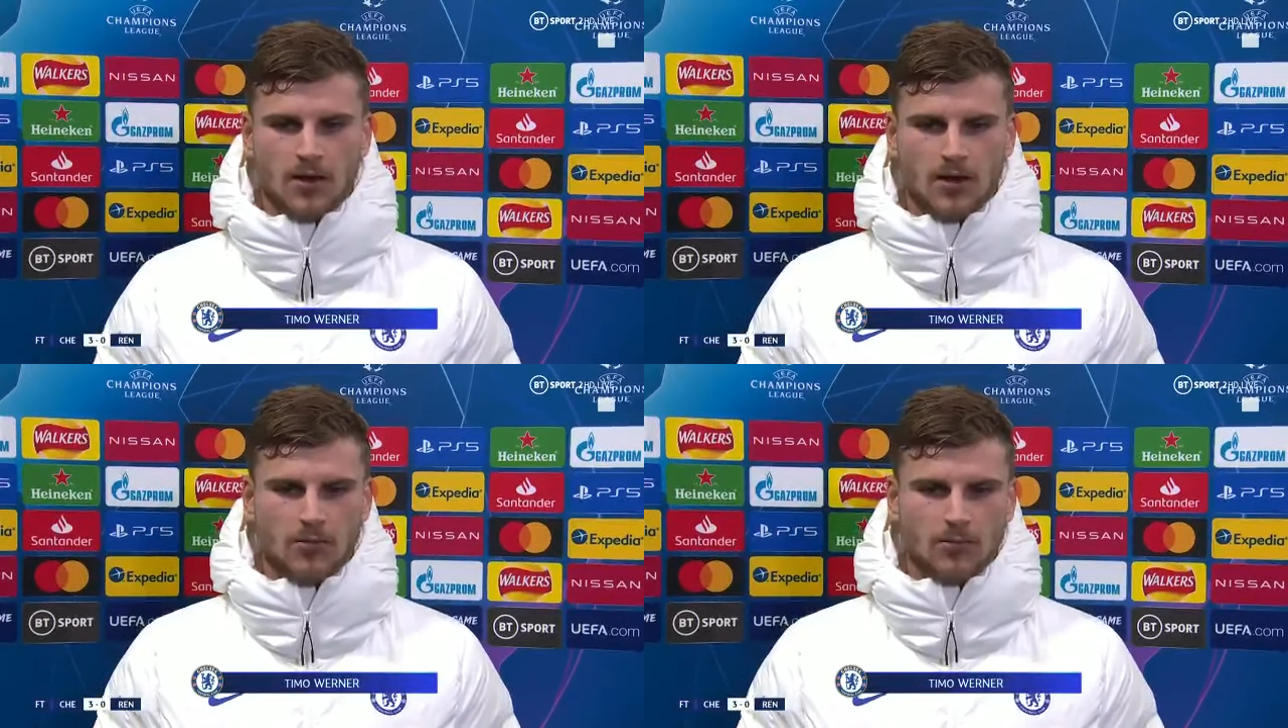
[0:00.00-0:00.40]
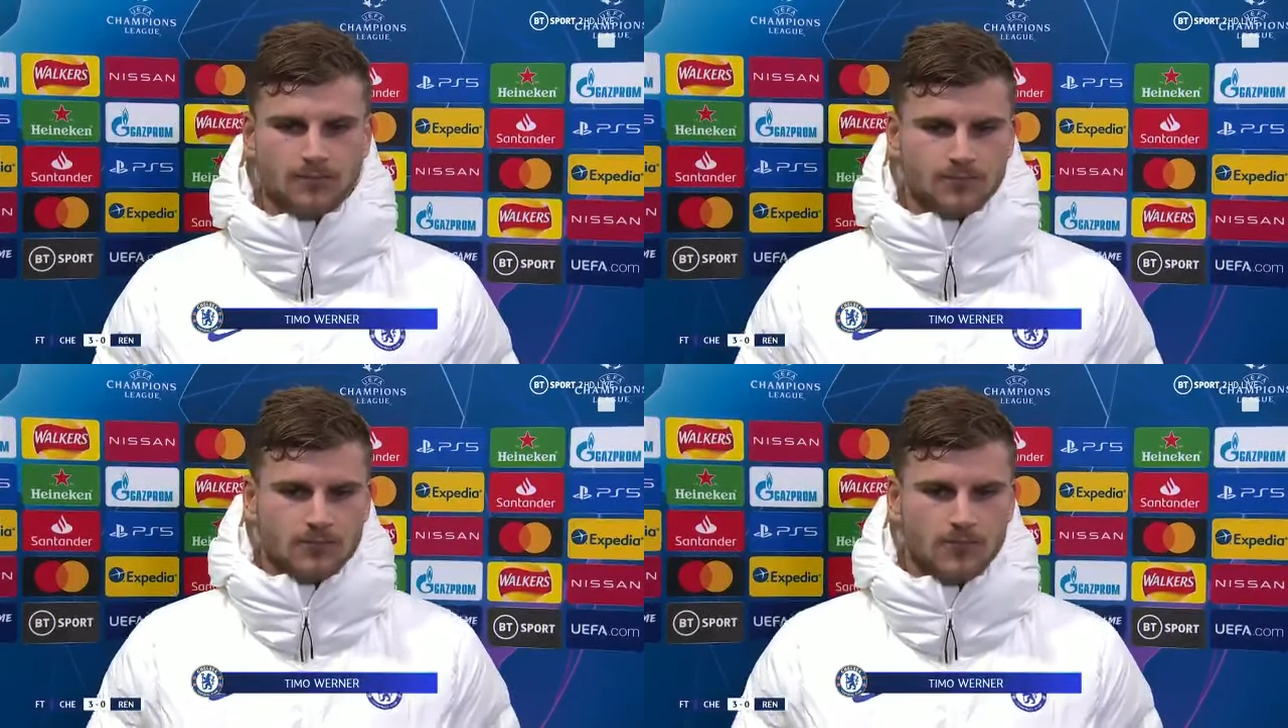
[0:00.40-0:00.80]

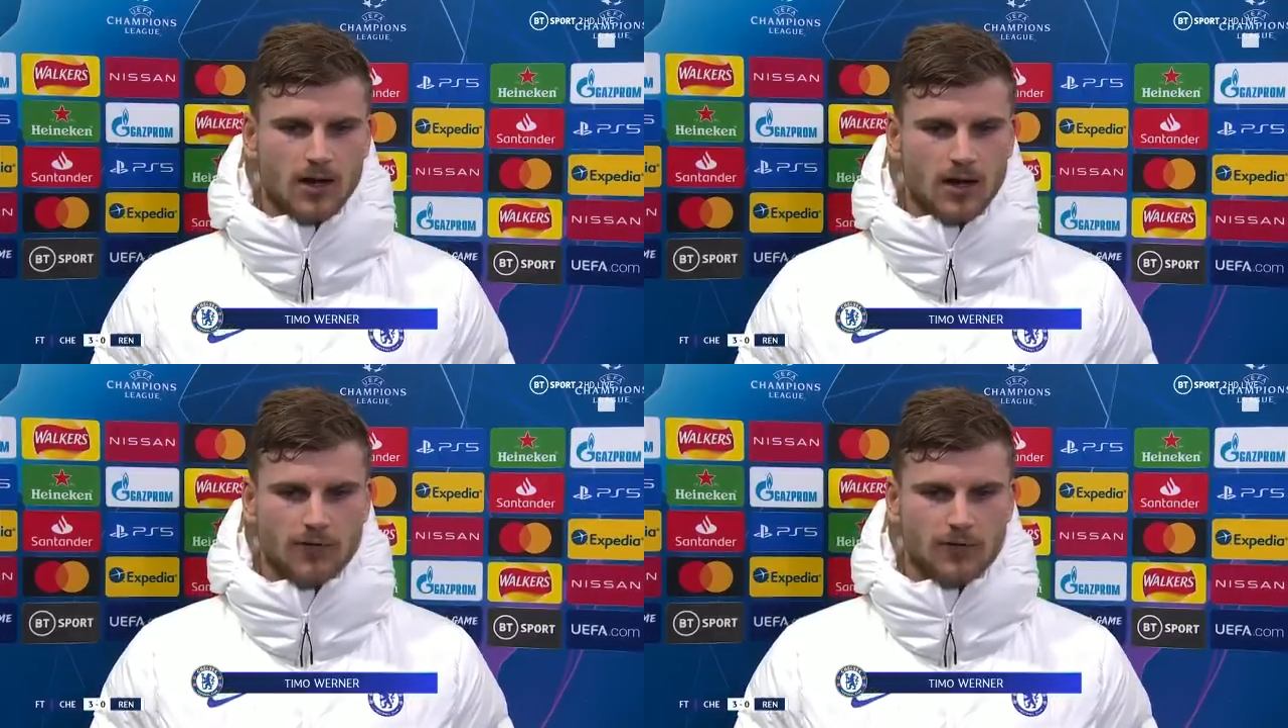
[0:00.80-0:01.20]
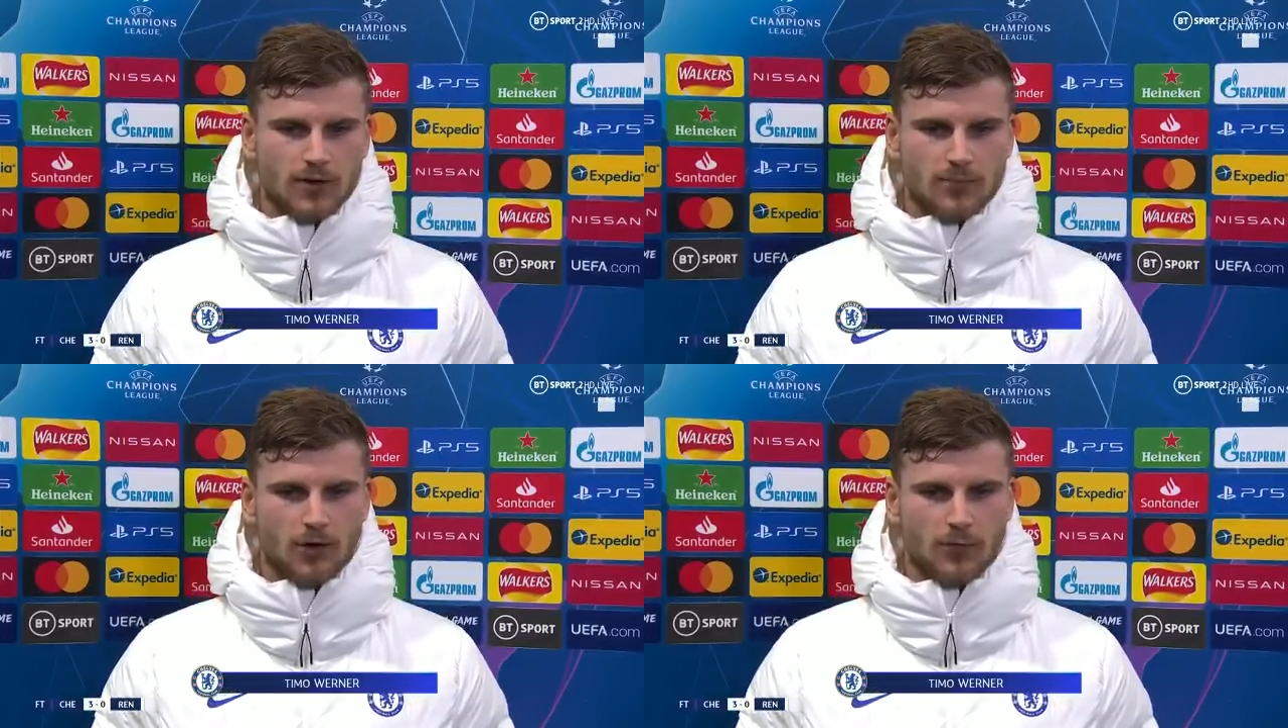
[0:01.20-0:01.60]
I
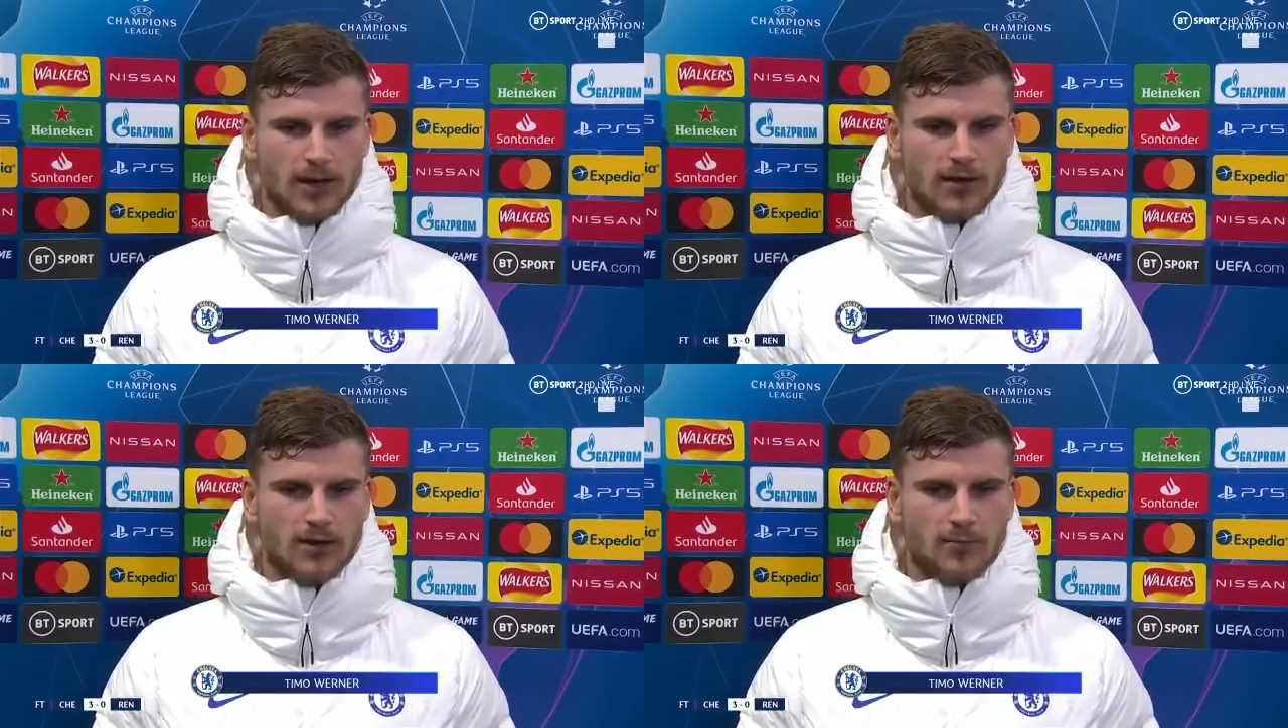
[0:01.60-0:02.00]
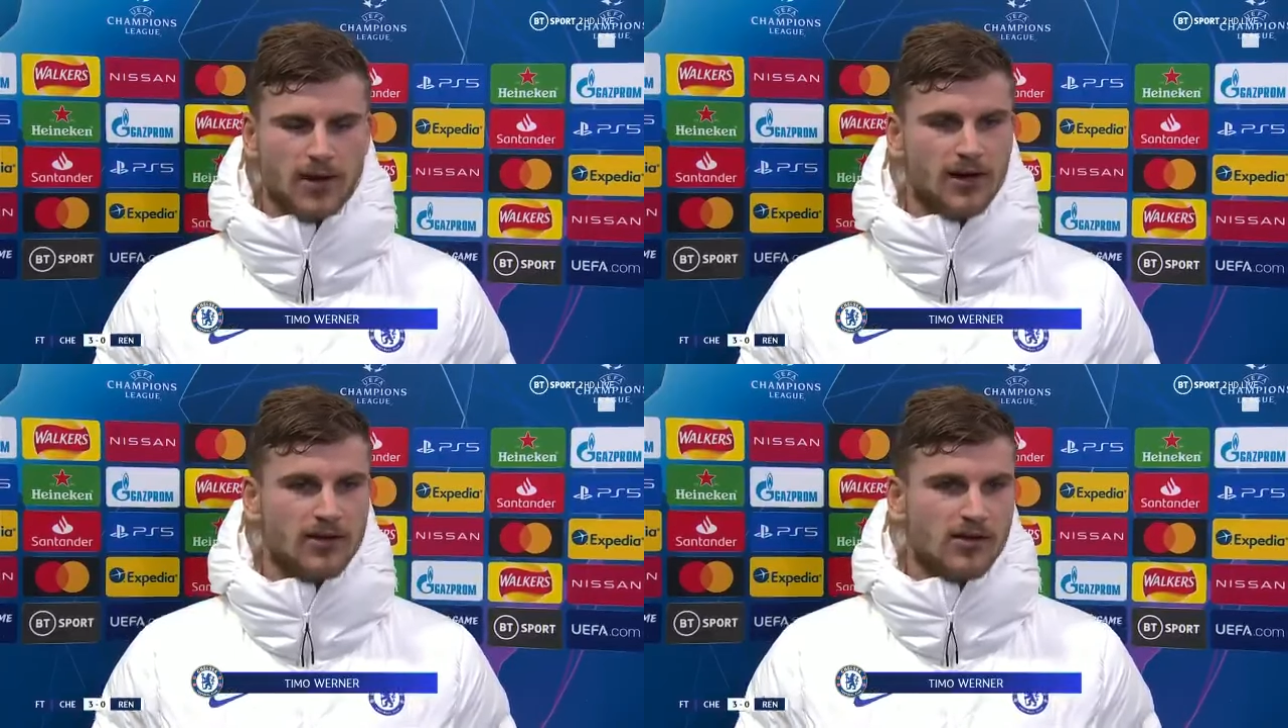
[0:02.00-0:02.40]
think both
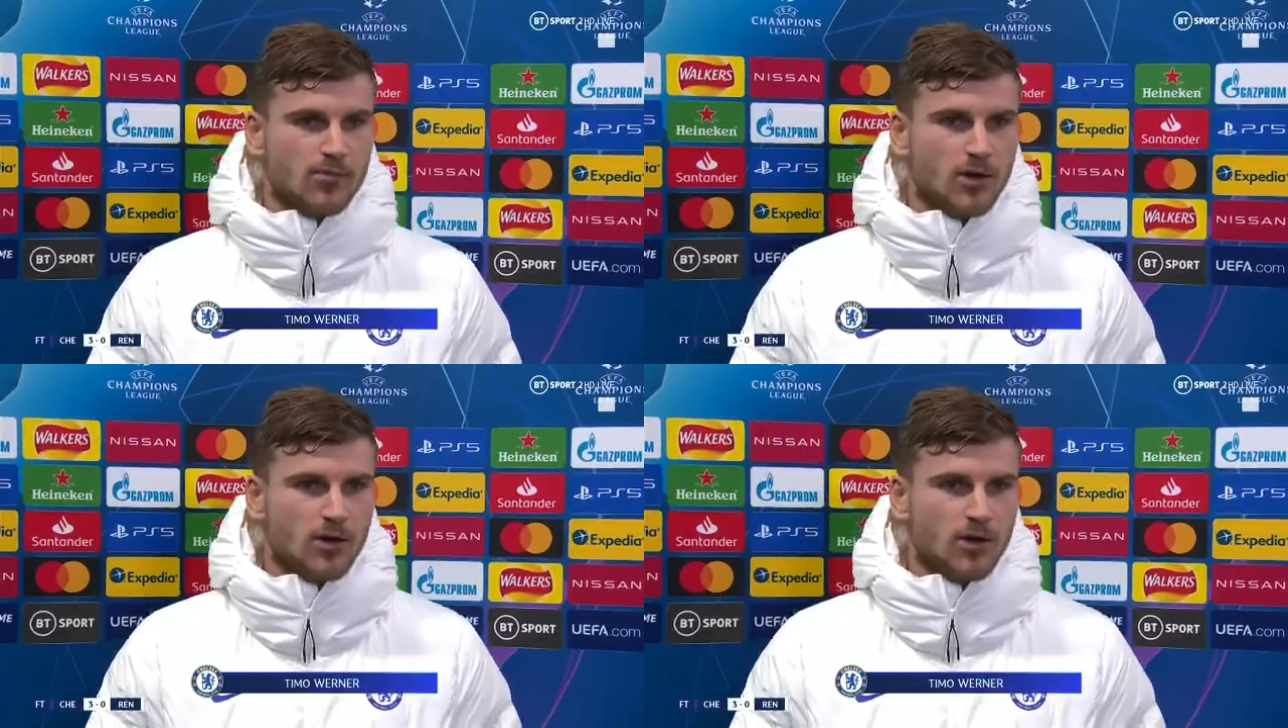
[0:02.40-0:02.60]
penalties